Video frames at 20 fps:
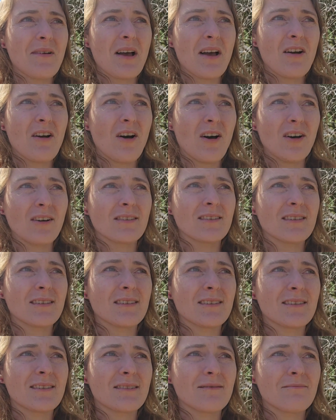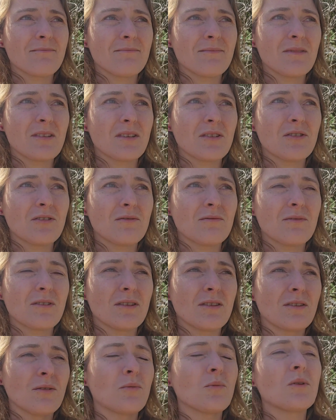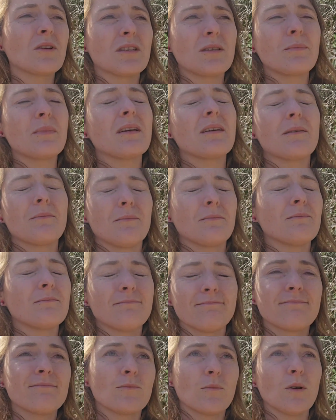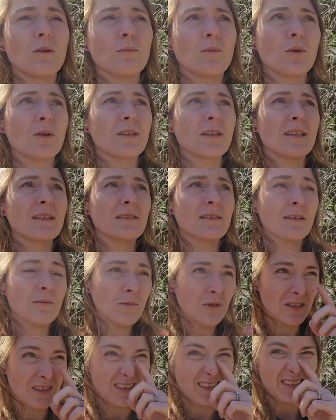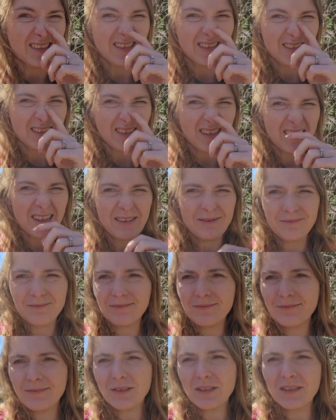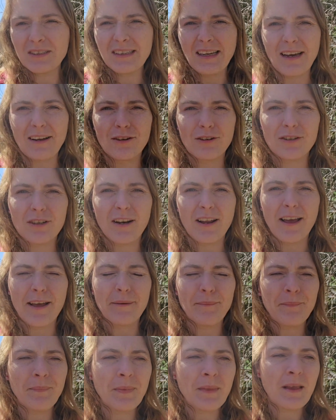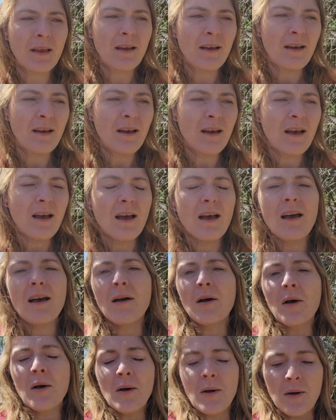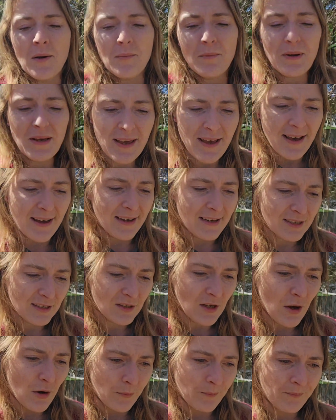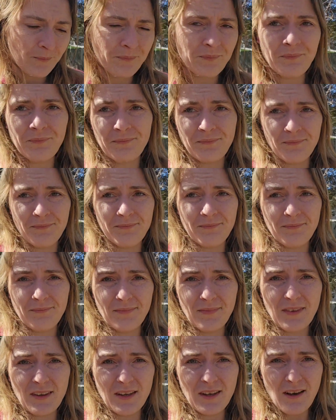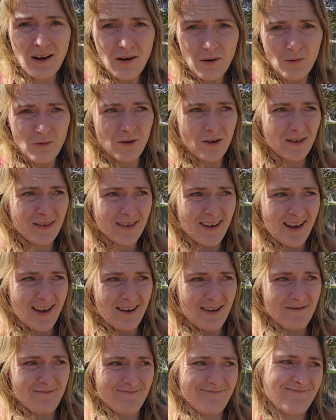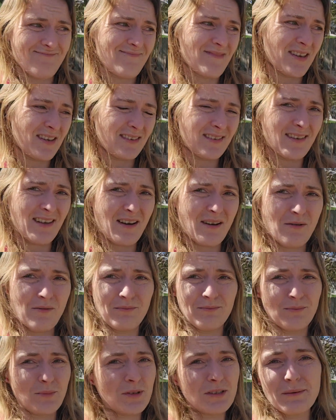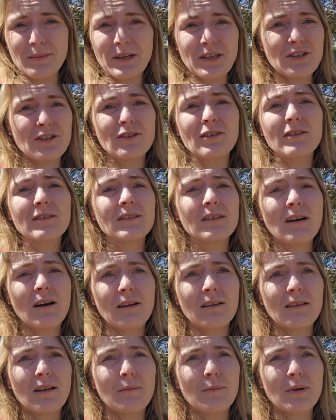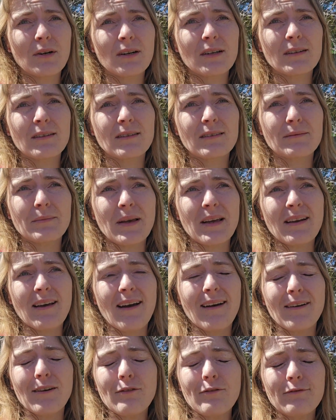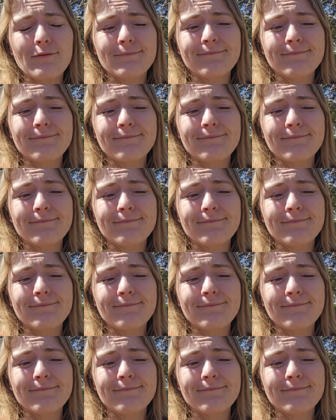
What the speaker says: causes the wood to be, well, more dense. I'm going to say dense a lot. A little scattered today. But yeah, so the young wood that is now what dimensional lumber is made out of